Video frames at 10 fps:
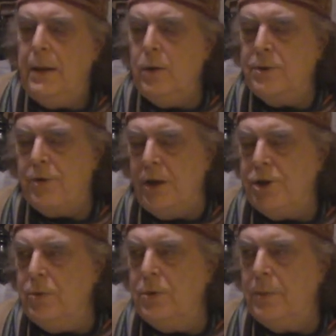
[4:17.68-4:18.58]

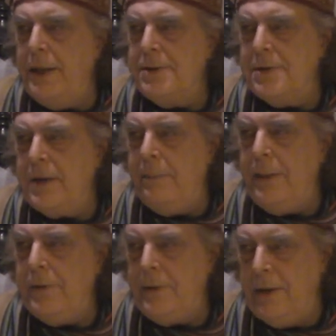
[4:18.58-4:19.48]
stretching all the way to
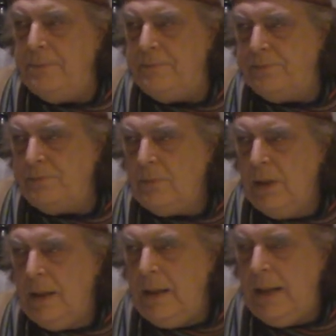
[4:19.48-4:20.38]
Siberia.
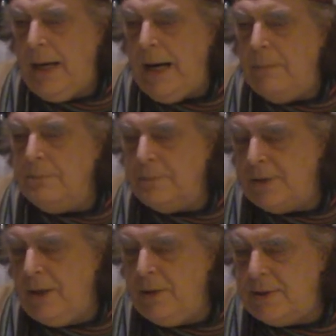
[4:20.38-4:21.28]
And
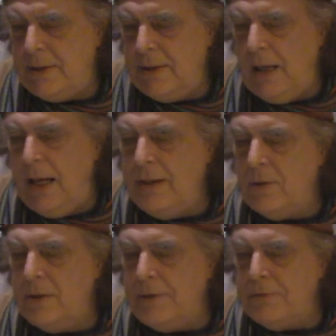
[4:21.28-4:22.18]

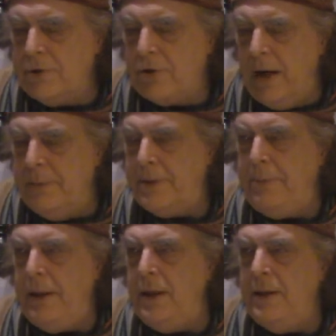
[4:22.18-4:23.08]
there are different tribes
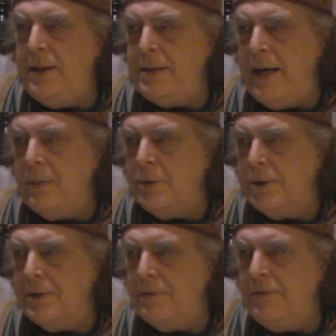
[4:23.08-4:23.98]
speaking these
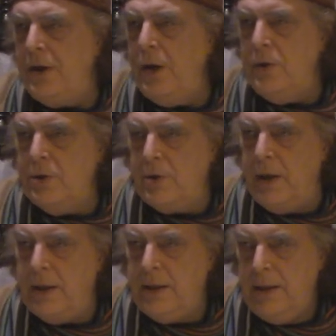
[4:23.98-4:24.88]
languages,
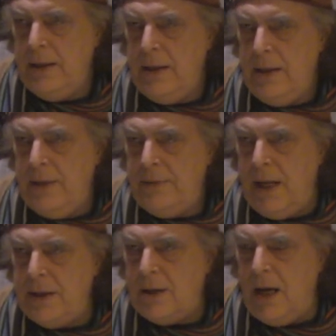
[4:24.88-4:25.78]
Finno-Ugric,
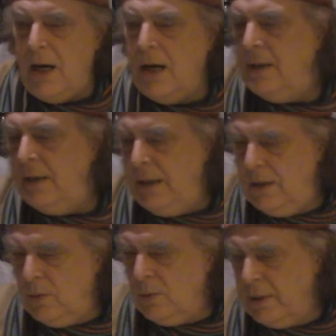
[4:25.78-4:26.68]
that are
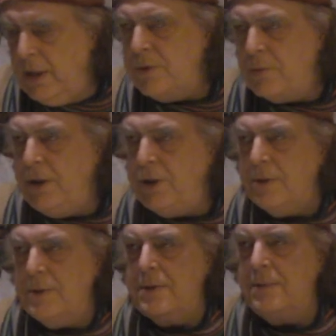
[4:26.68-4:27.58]
in all those
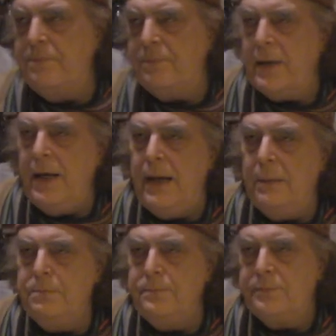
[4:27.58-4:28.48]
regions.
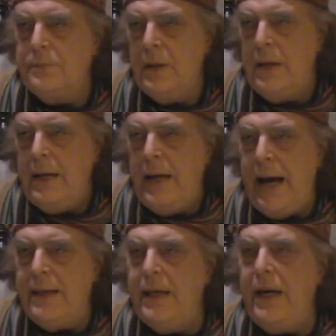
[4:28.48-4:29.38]

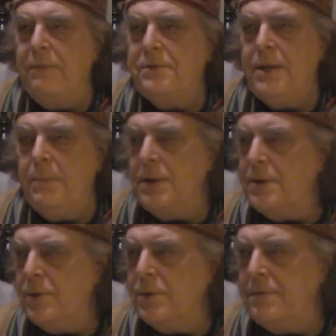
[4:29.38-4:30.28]
And they have similar
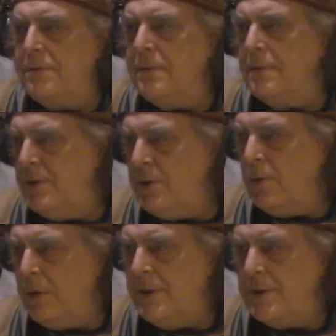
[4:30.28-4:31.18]
sorts of
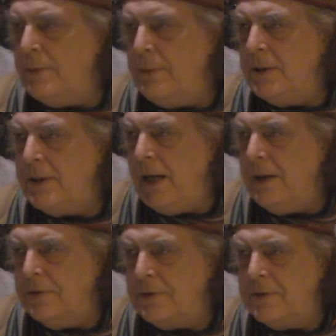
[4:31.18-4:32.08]
stories, similar
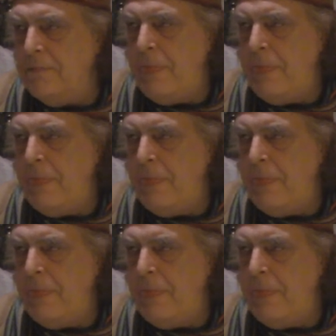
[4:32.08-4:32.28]
tales.